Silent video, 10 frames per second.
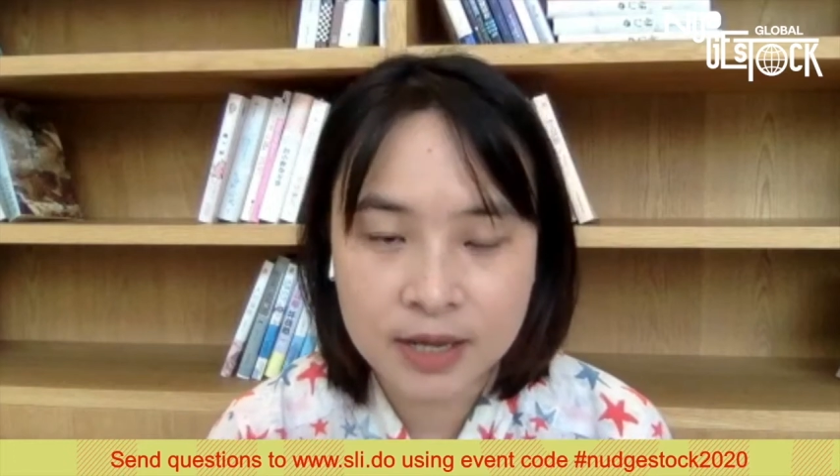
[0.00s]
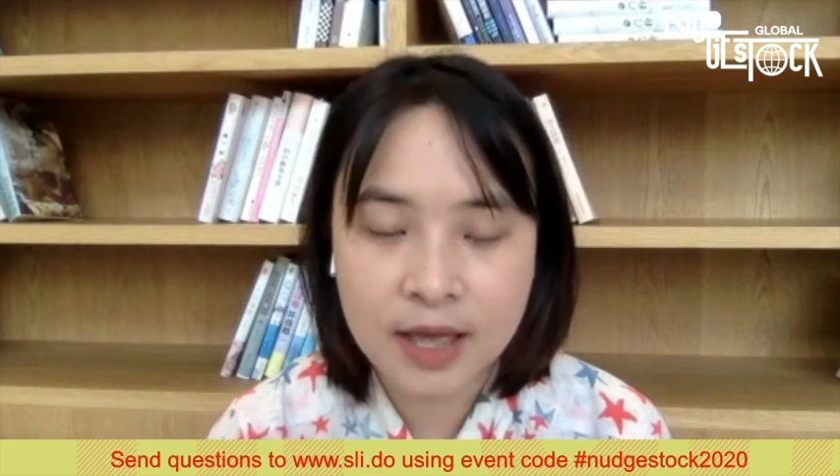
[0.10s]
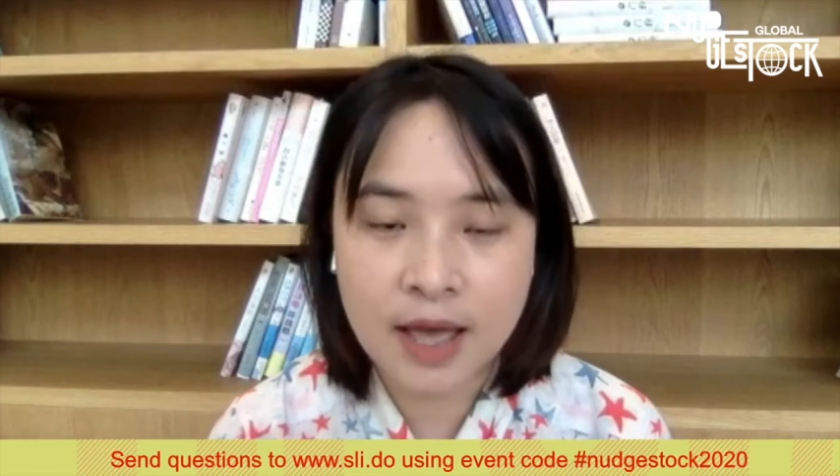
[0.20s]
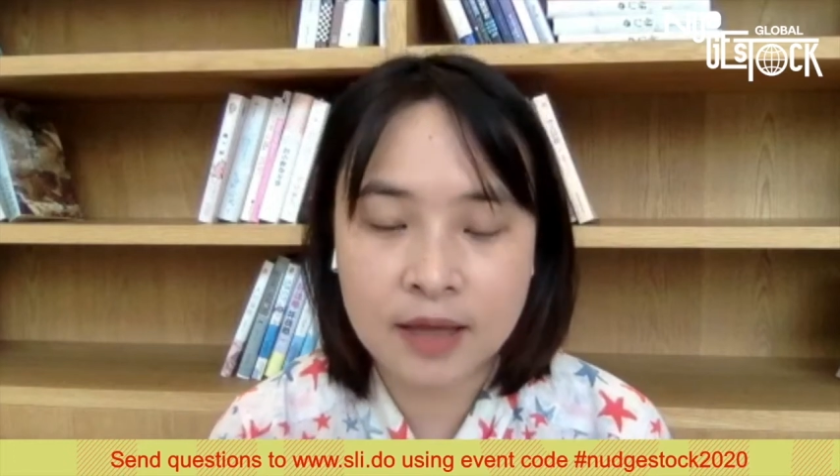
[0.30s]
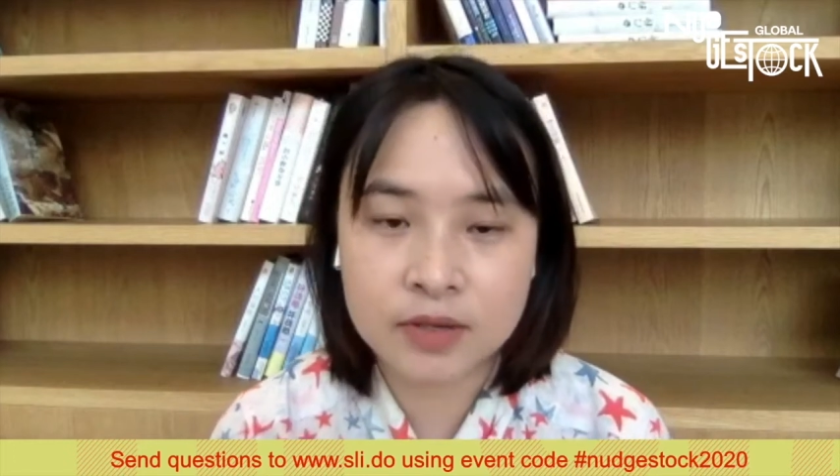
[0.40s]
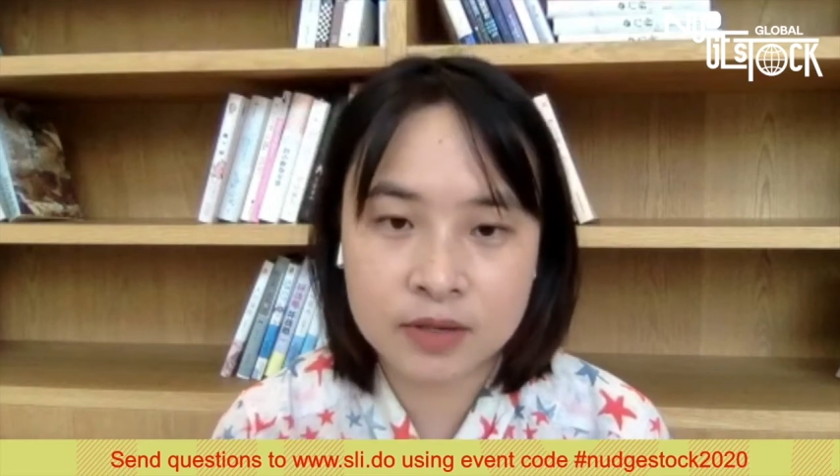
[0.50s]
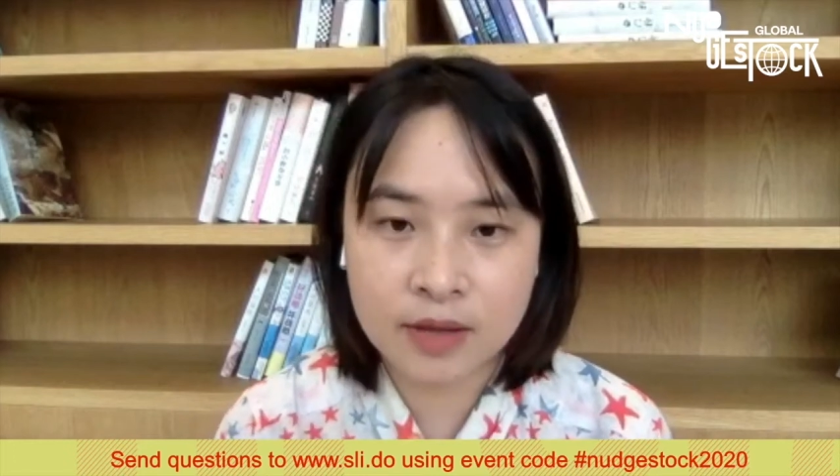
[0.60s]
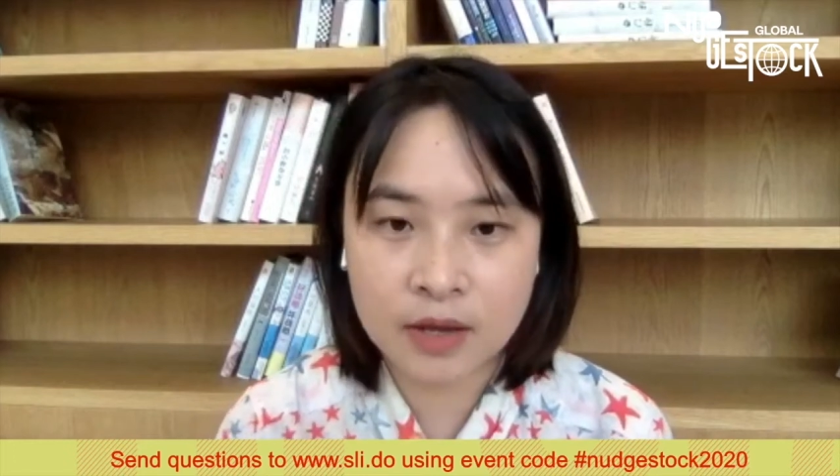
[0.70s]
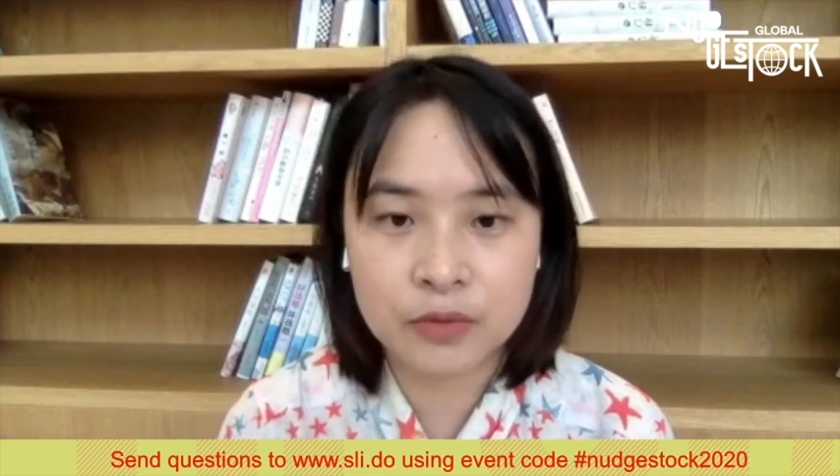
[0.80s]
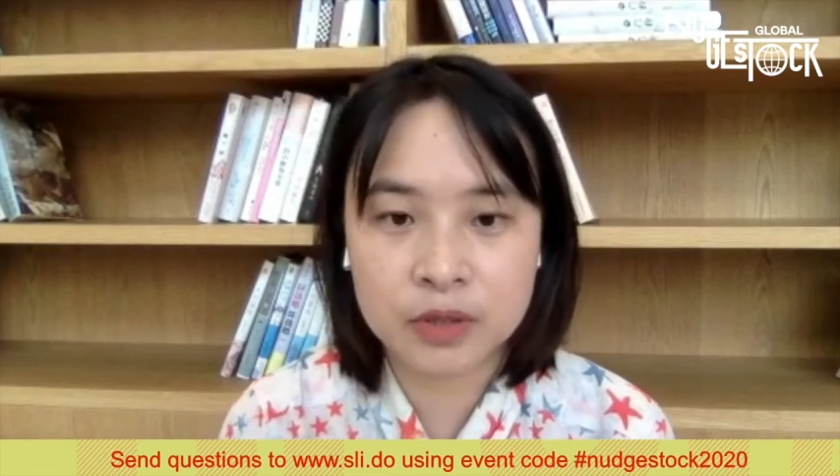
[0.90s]
and
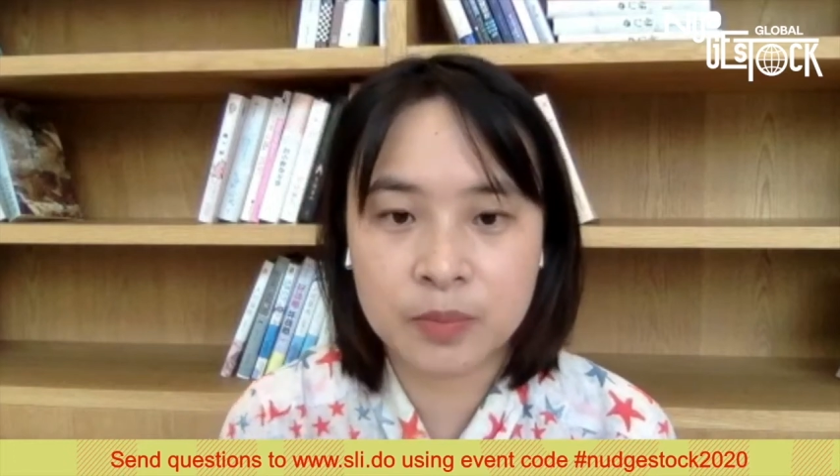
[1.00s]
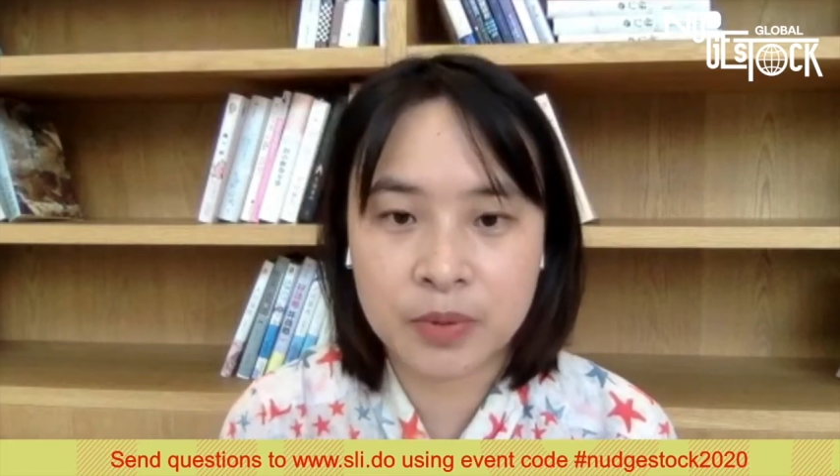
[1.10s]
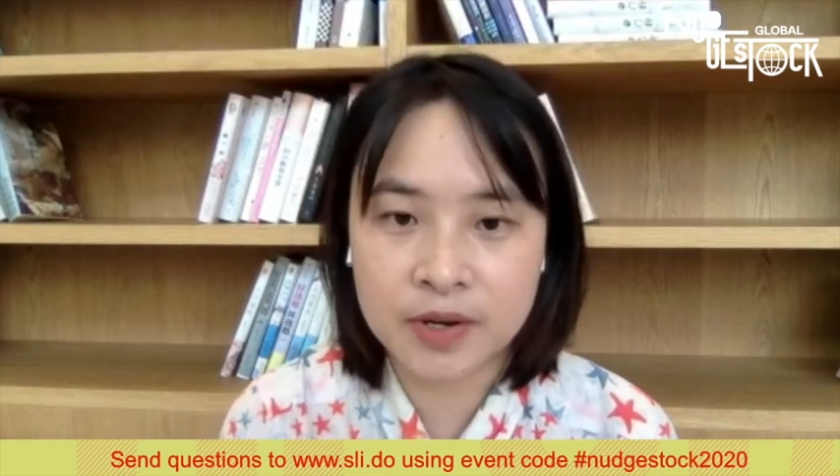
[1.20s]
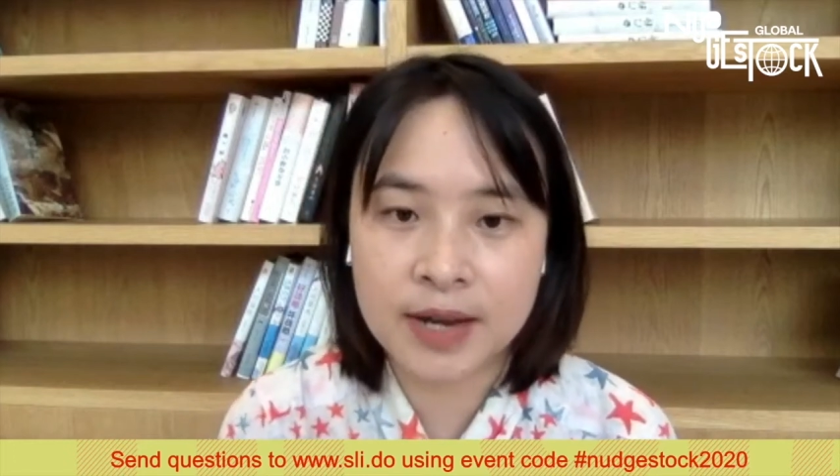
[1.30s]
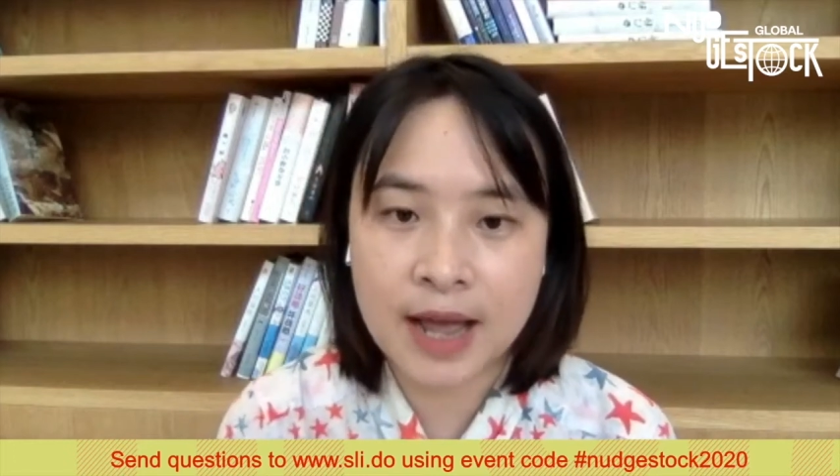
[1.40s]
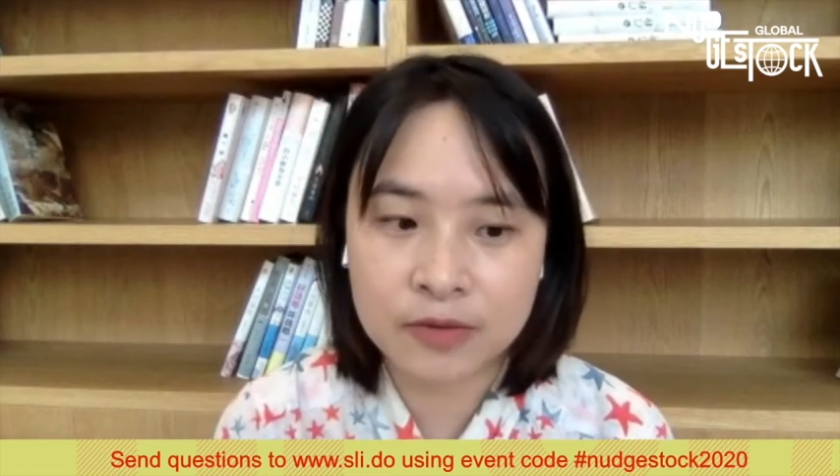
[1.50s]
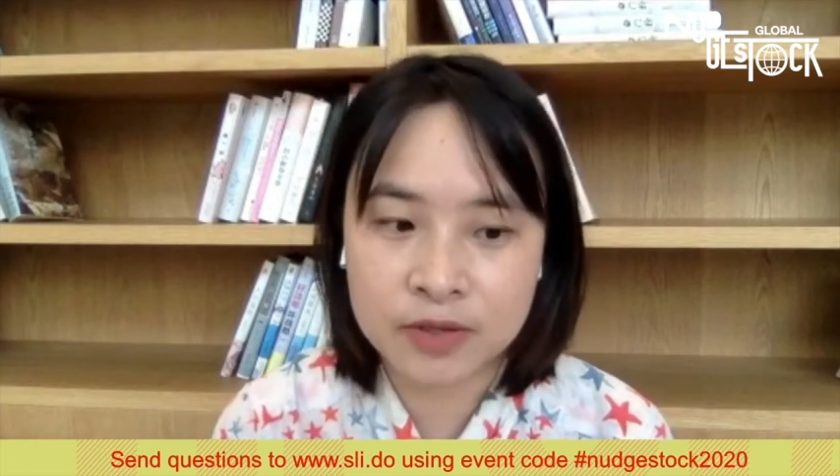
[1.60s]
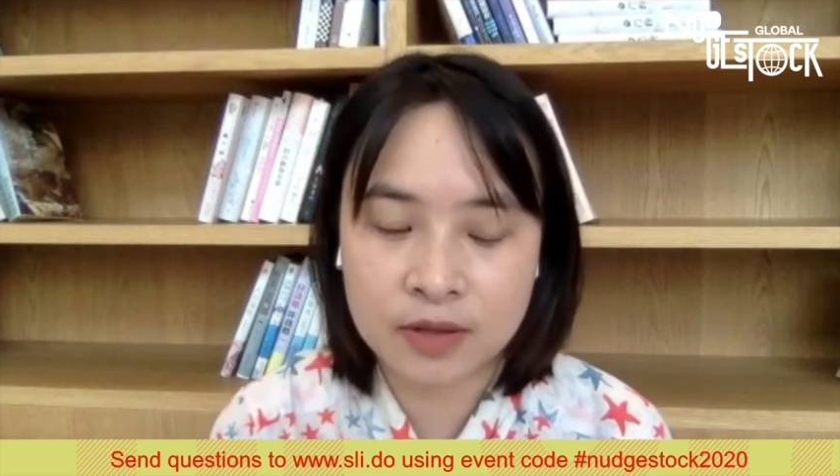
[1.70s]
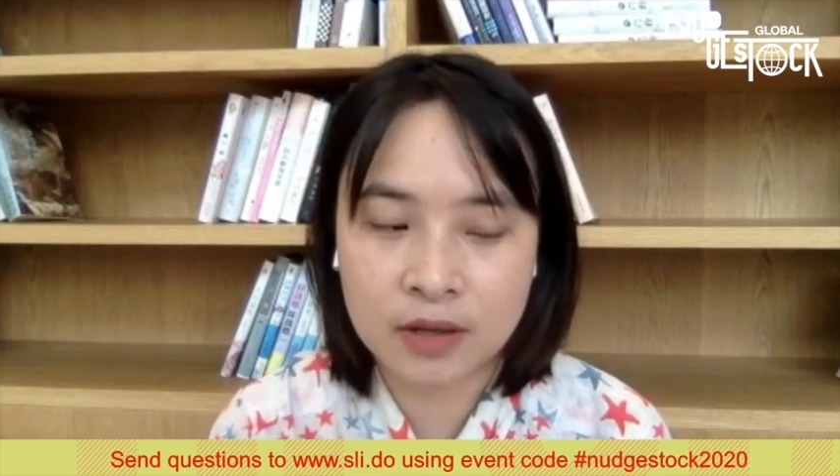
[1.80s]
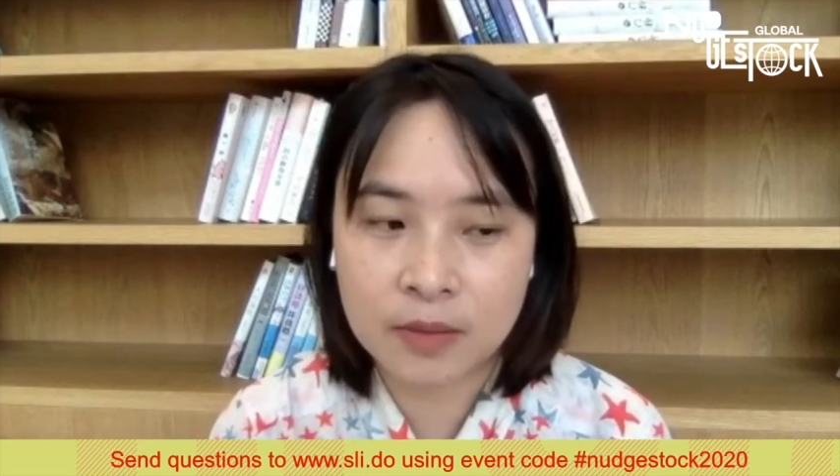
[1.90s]
they would burn out
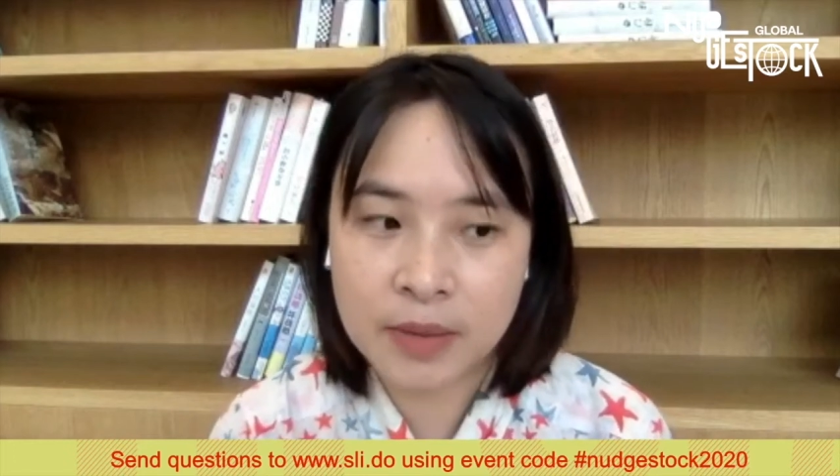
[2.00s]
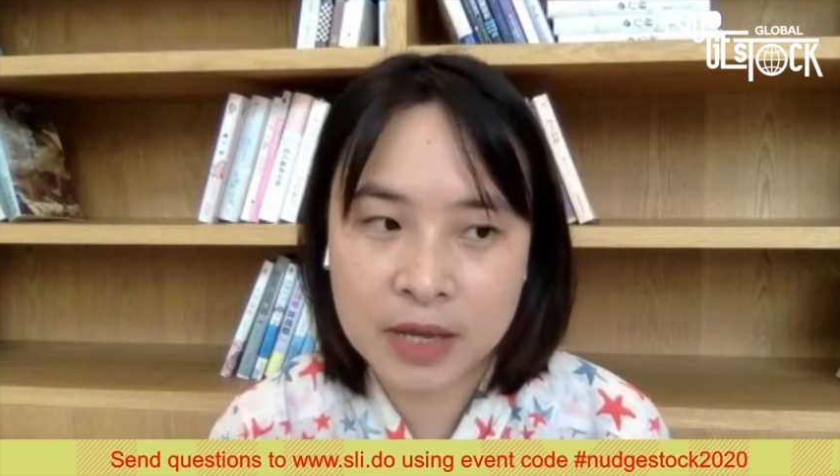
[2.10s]
the